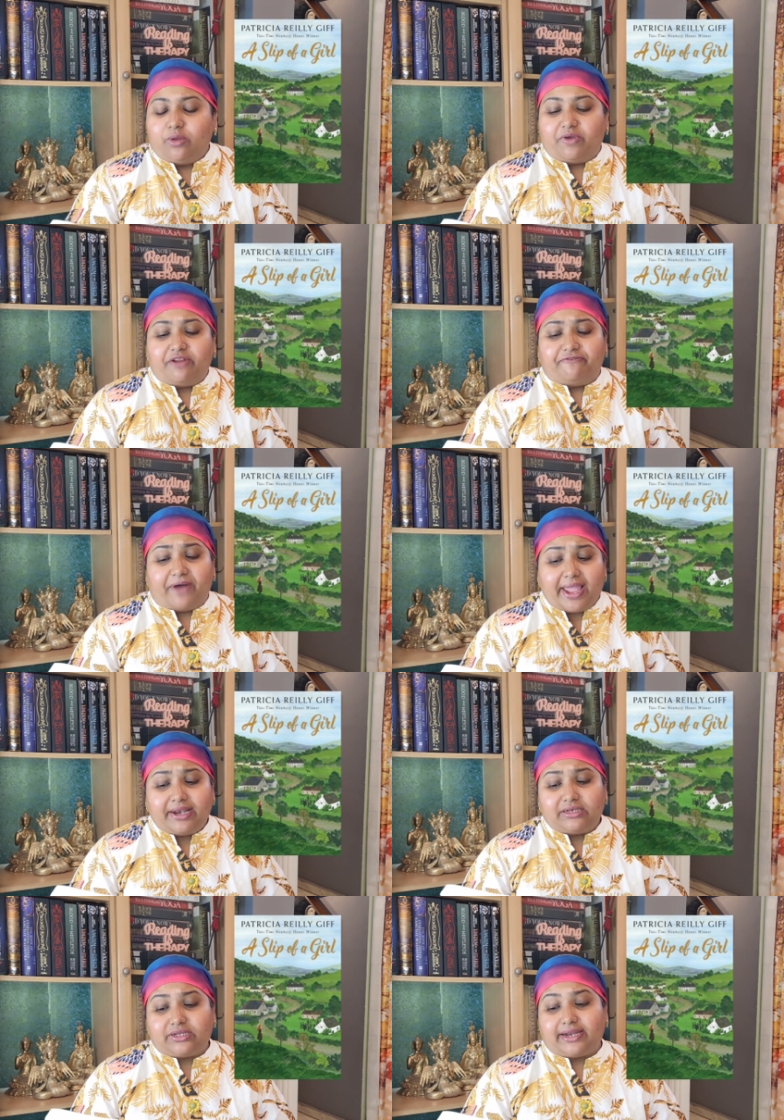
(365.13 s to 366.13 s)
When a
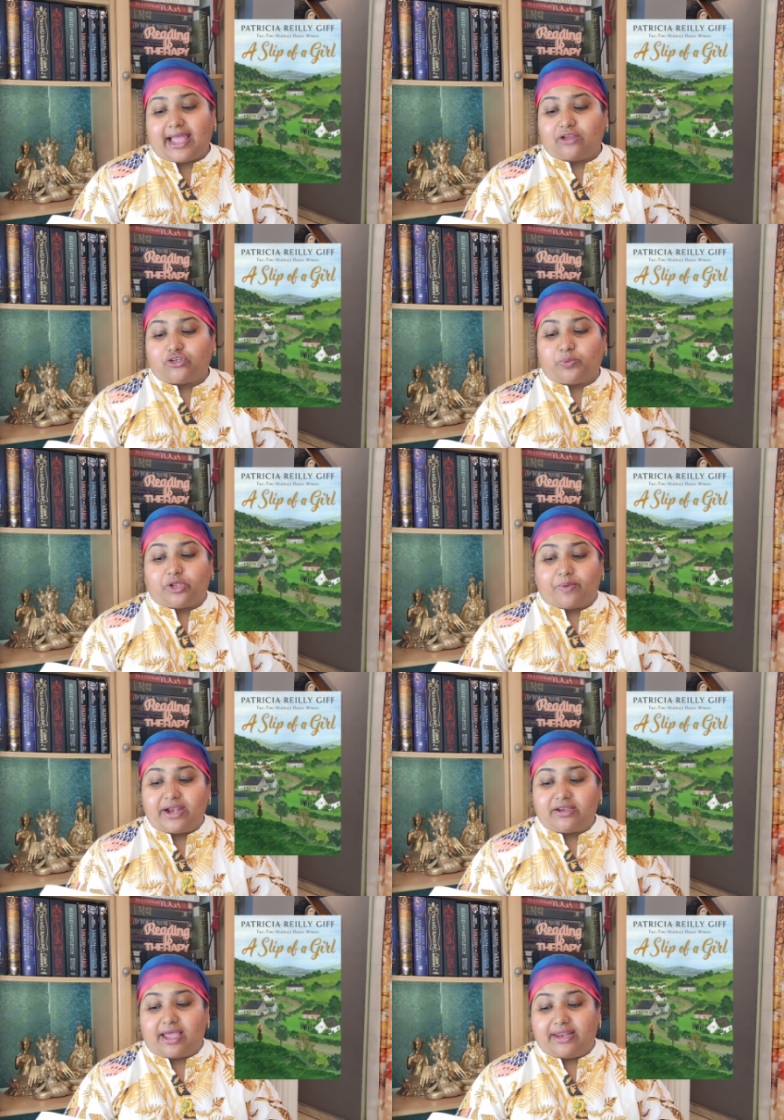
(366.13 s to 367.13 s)
violent encounter with a
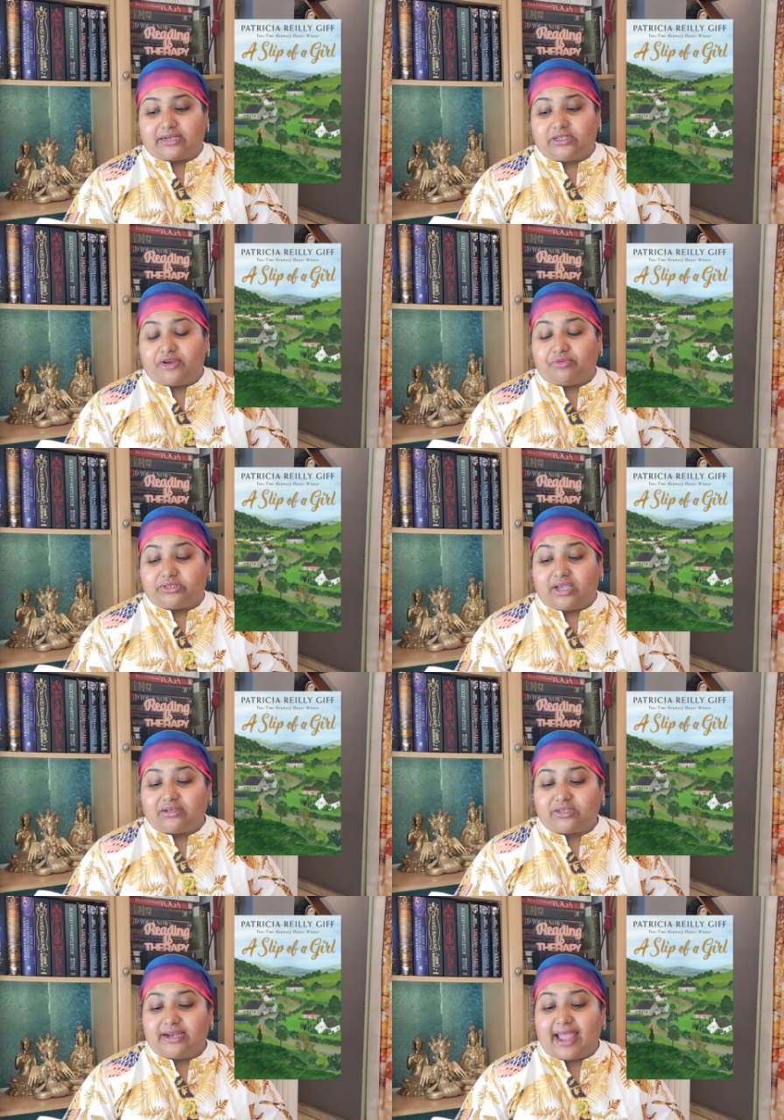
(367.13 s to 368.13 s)
rent collector
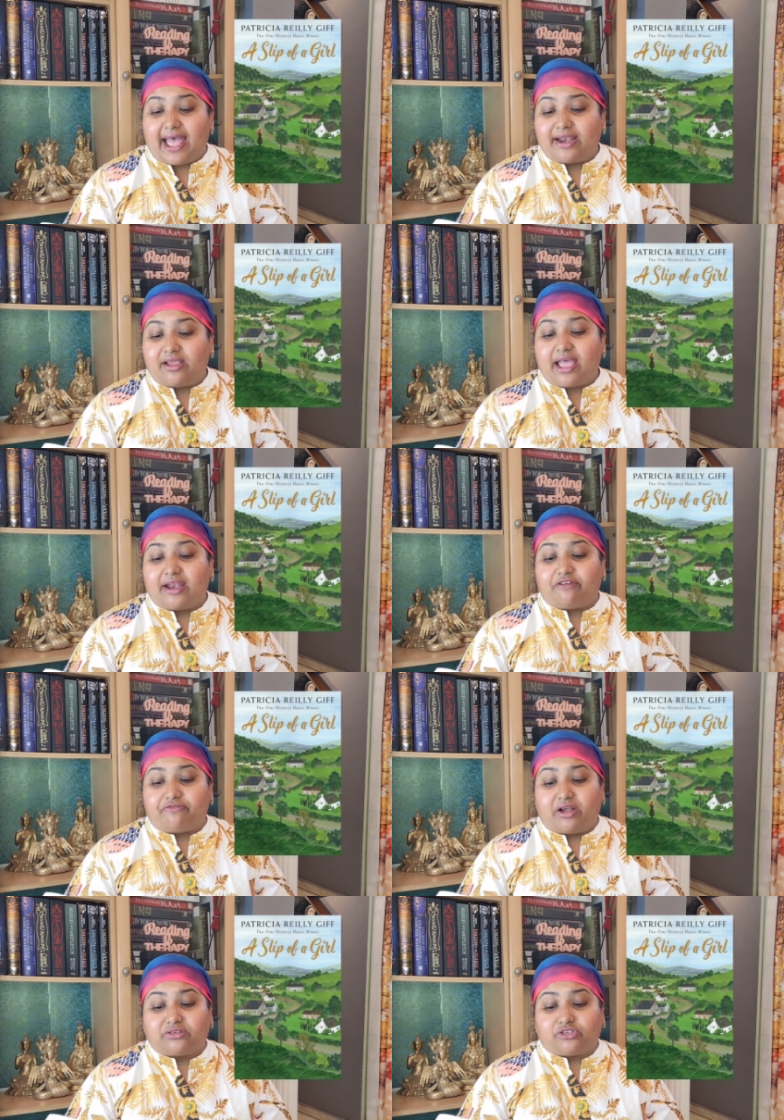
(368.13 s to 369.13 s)
results in Anna and her
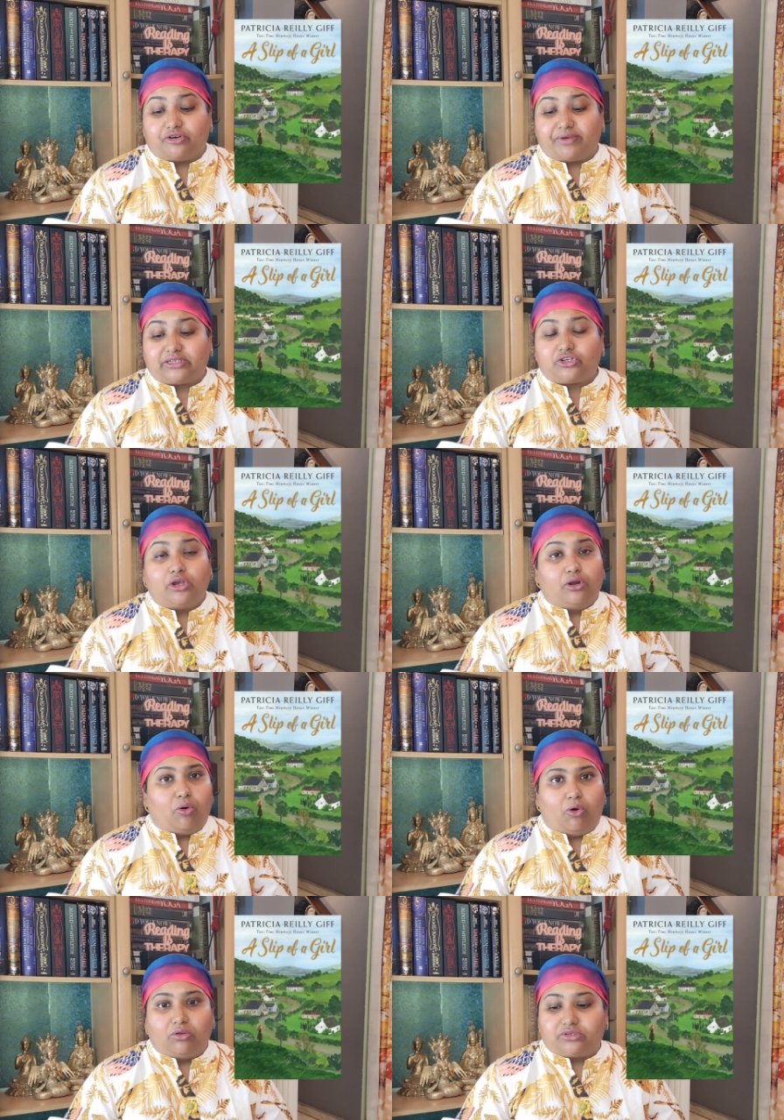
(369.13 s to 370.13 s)
father's arrest,
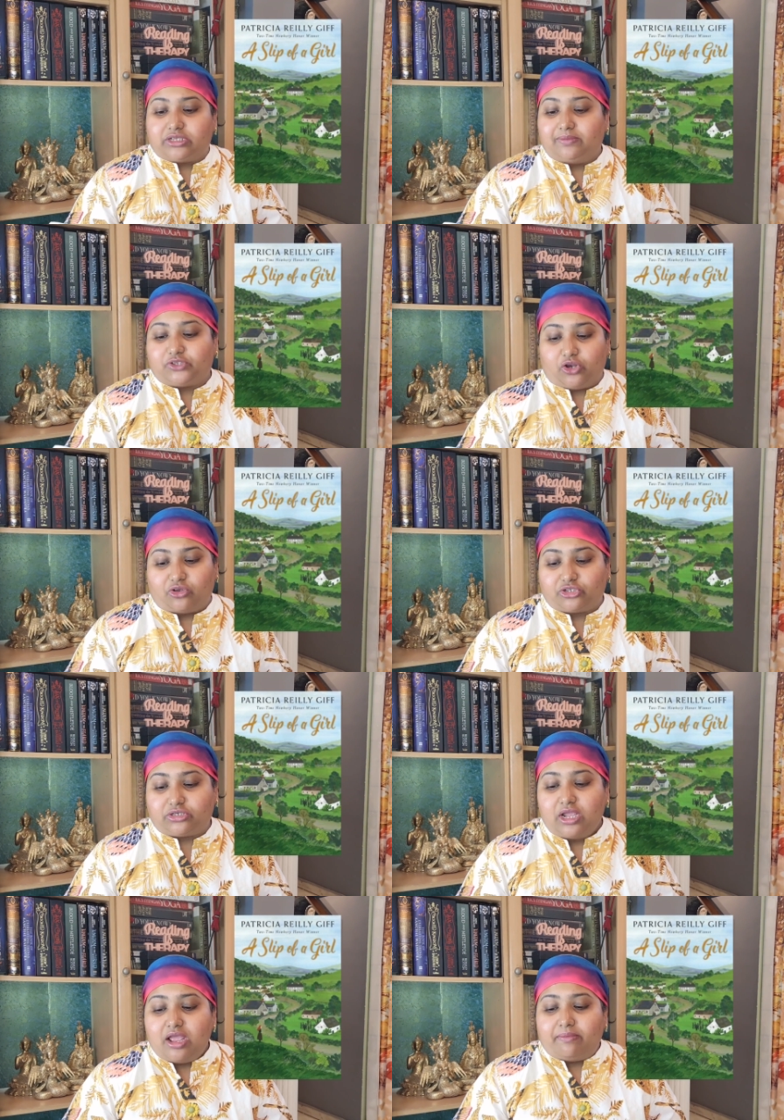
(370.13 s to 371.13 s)
all seems
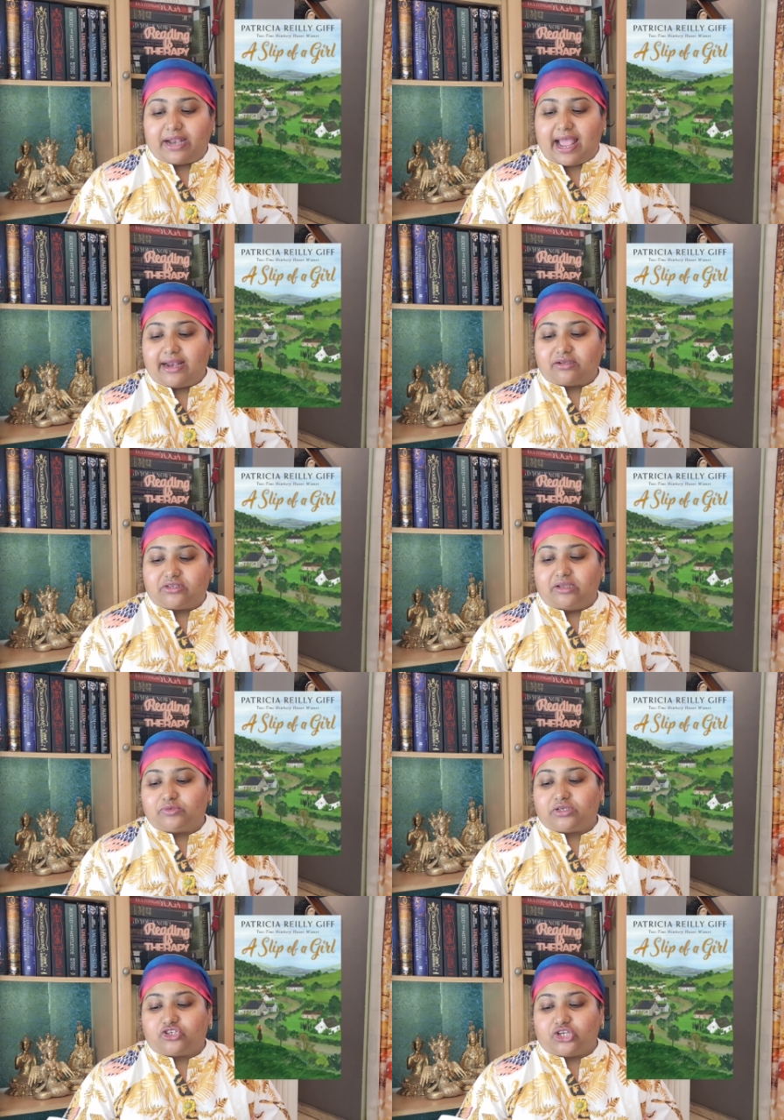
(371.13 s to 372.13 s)
lost. But Anna
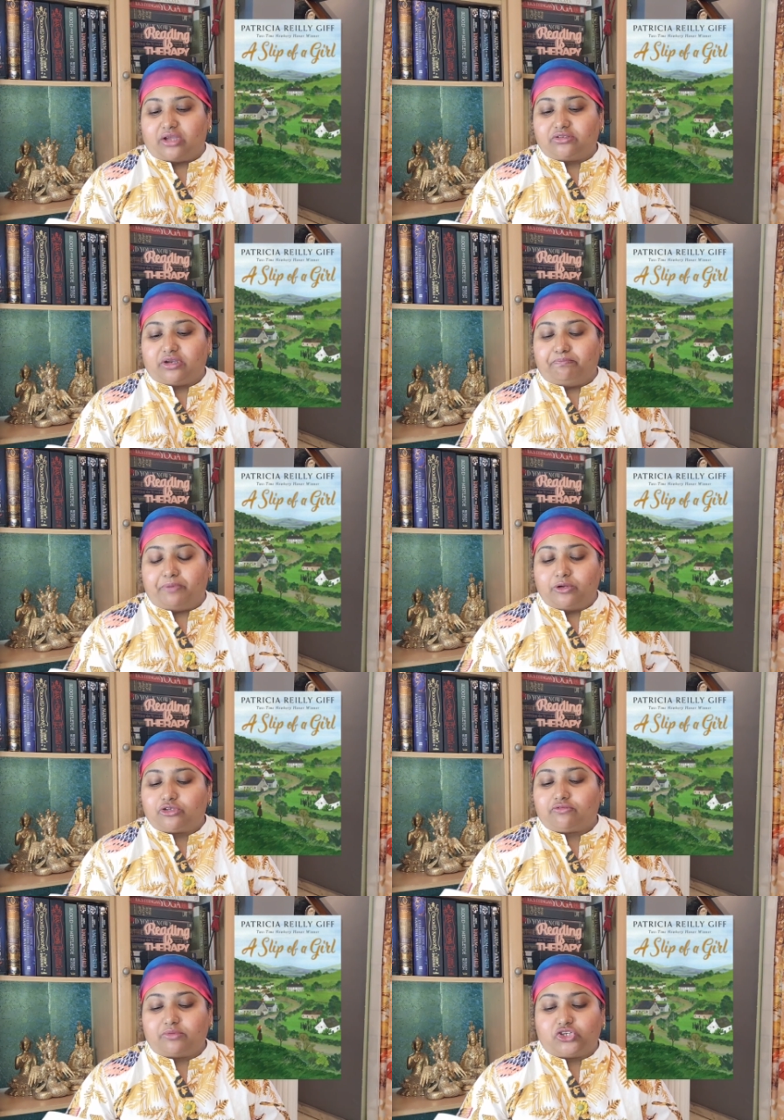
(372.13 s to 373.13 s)
sees her chance and
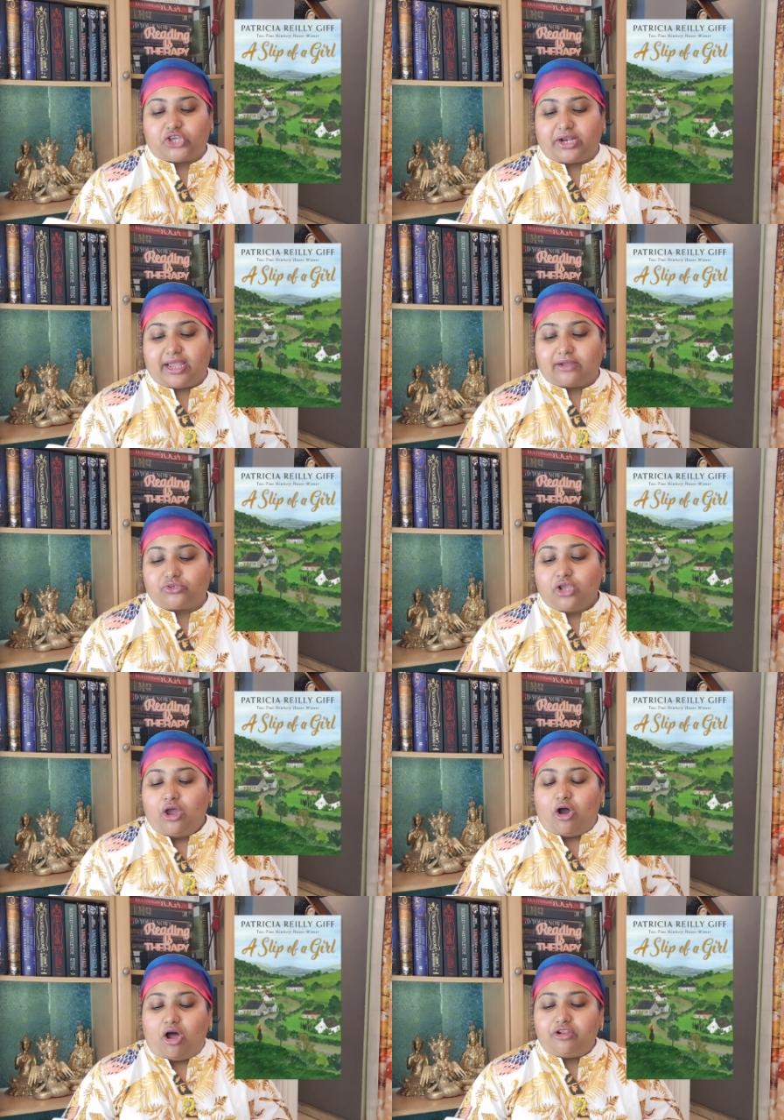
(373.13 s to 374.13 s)
bolts from the jailhouse.
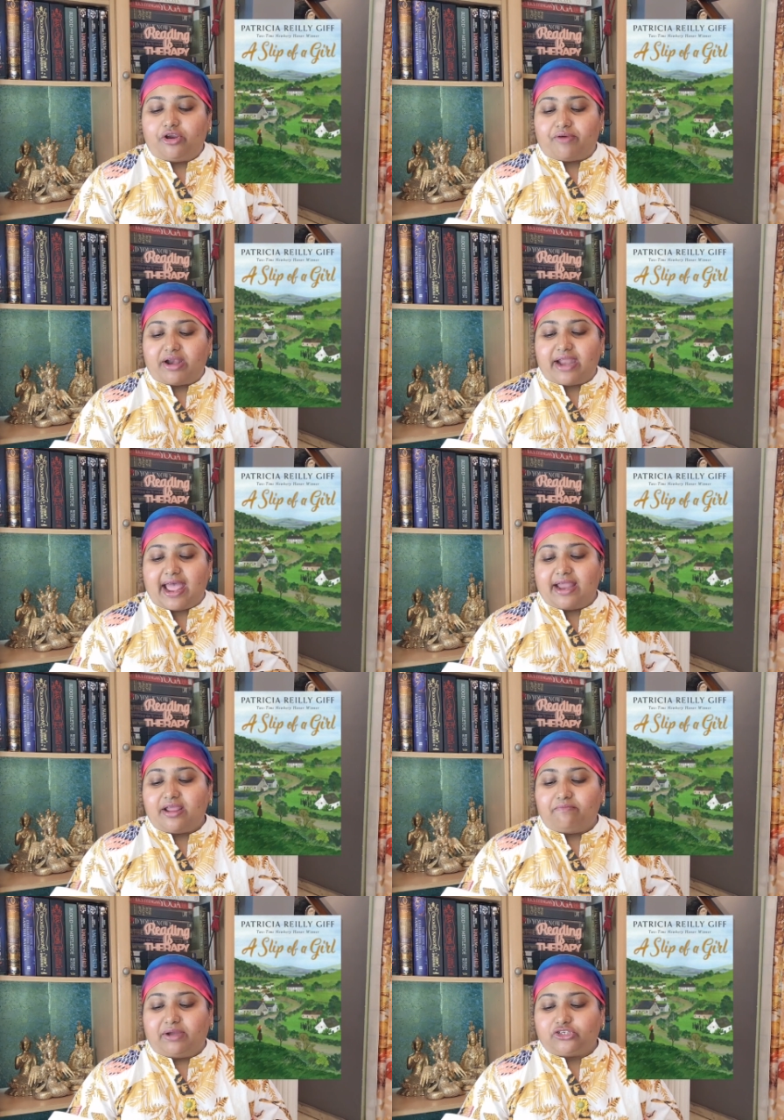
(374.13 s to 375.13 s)
On the run,
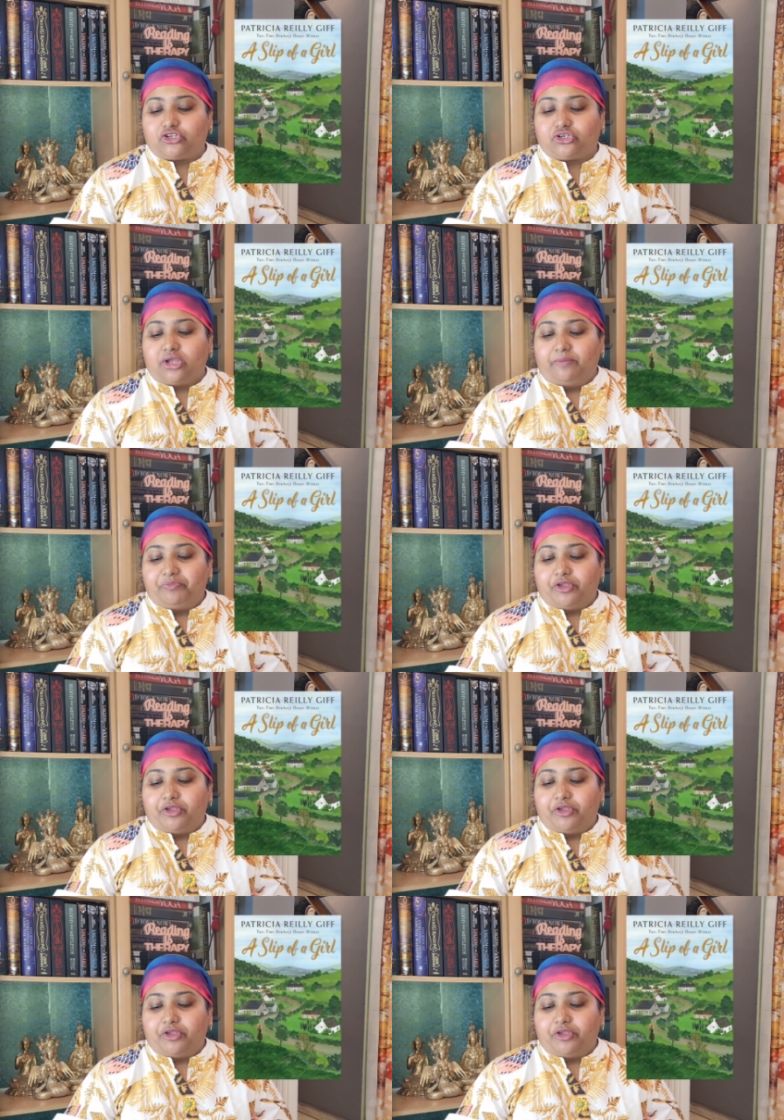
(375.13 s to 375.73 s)
Anna must